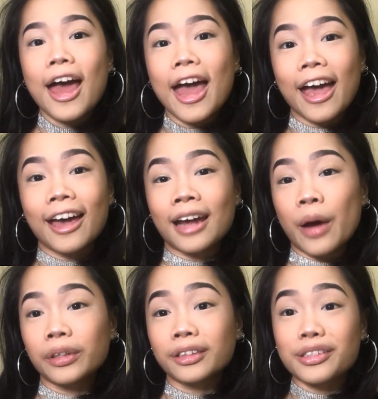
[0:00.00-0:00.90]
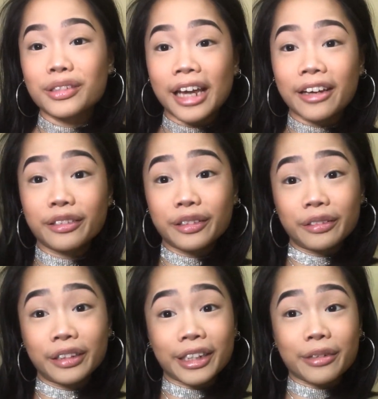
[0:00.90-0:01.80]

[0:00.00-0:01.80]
and I will insert like a little